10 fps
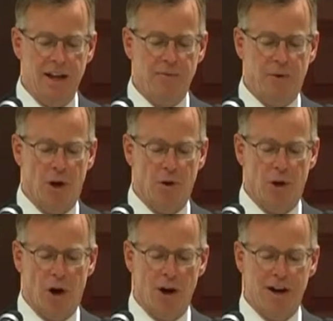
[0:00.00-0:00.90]
He
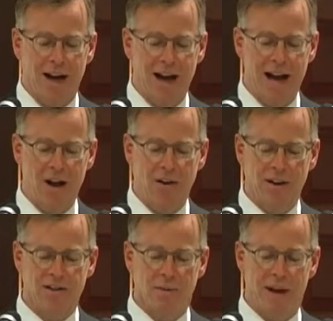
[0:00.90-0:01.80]
followed Art
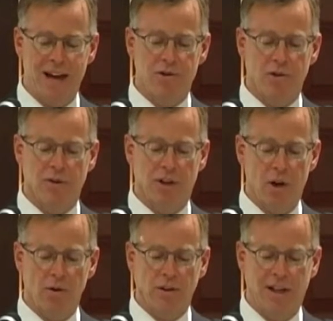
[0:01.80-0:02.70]
Howe as the manager of the
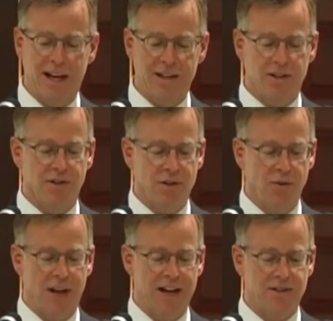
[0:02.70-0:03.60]
Oakland A's in
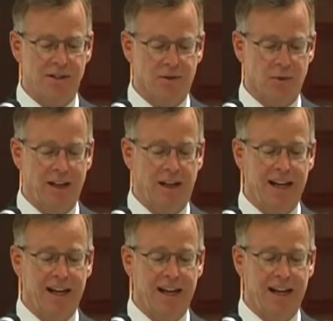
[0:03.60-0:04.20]
2003,